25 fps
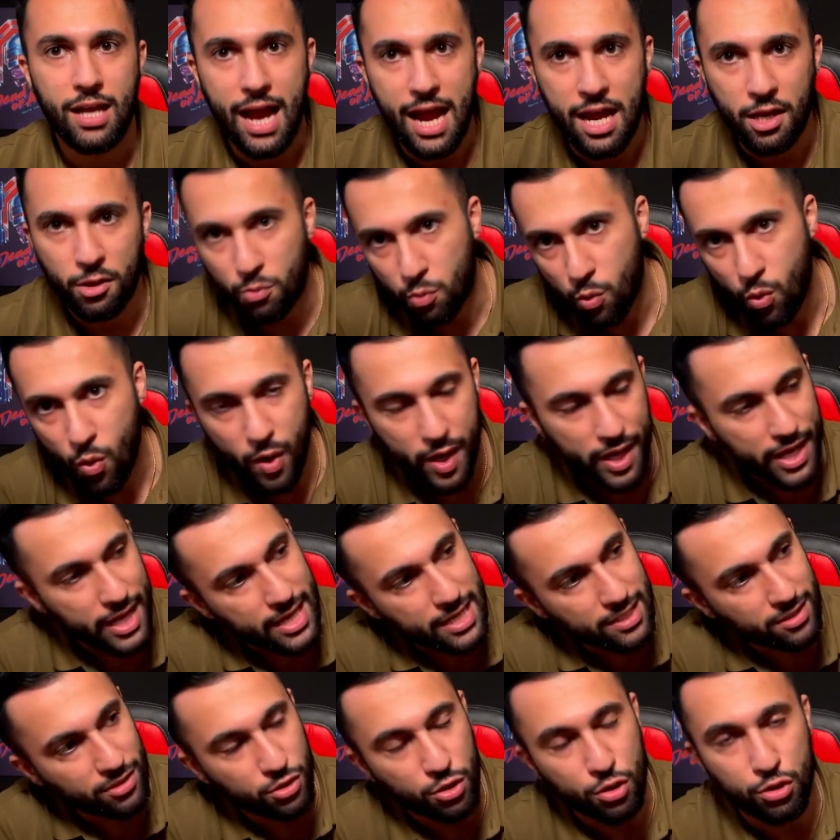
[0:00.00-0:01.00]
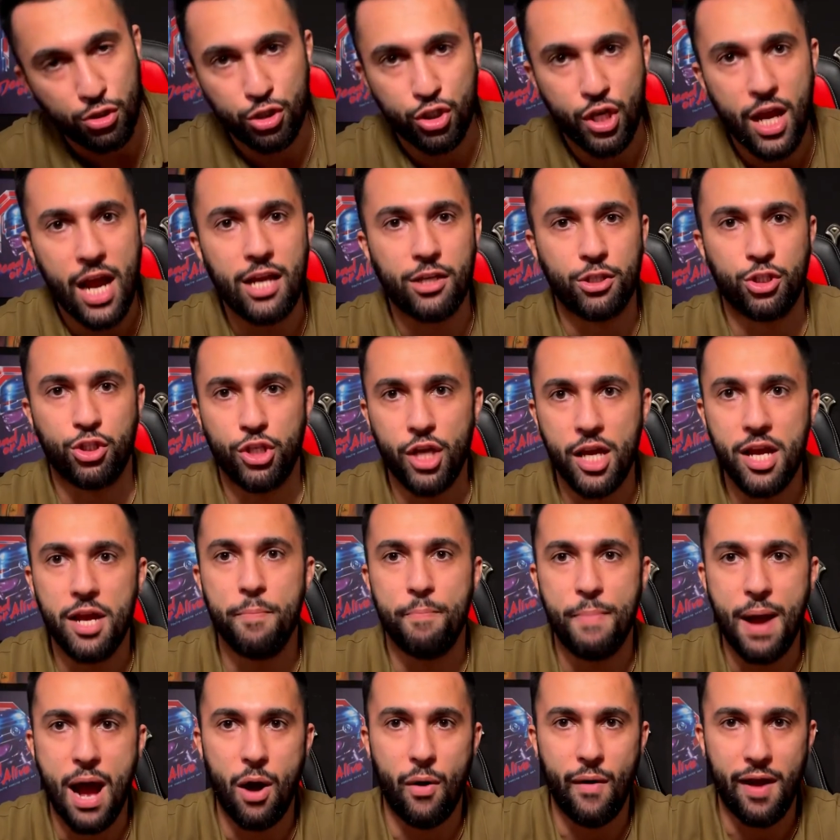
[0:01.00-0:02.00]
and what it is to chat shit
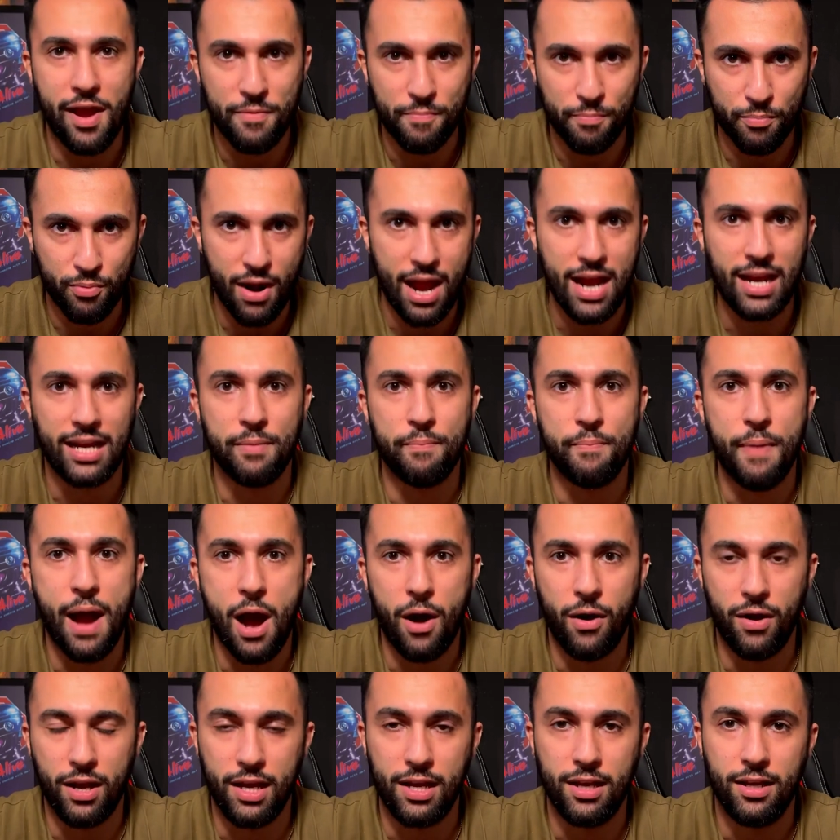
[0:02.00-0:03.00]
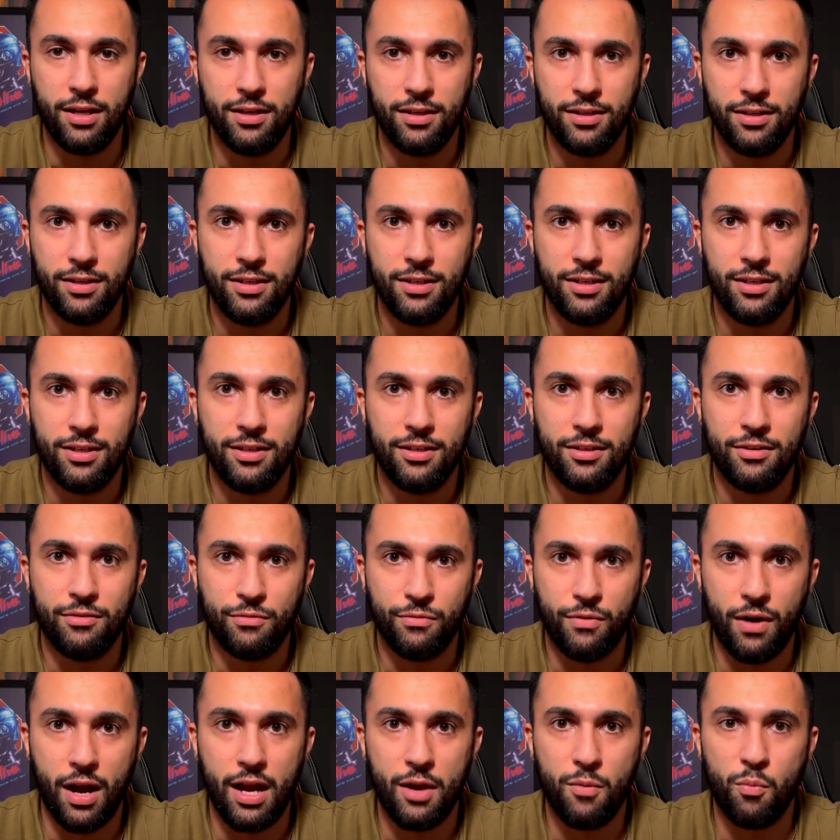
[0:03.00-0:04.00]
about it and brag about it,
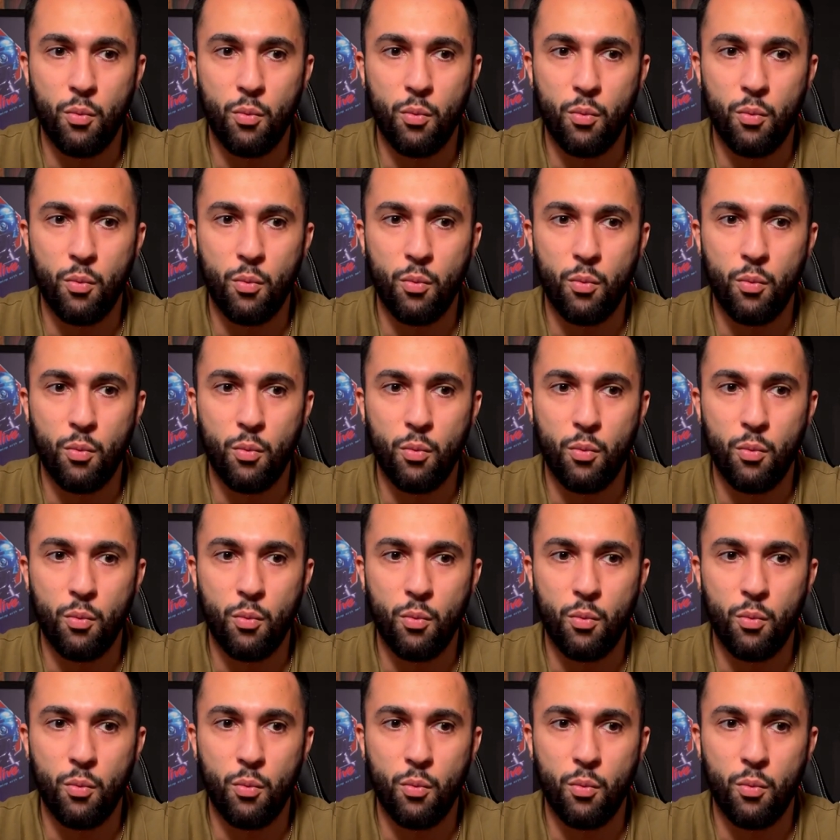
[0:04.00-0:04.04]
right?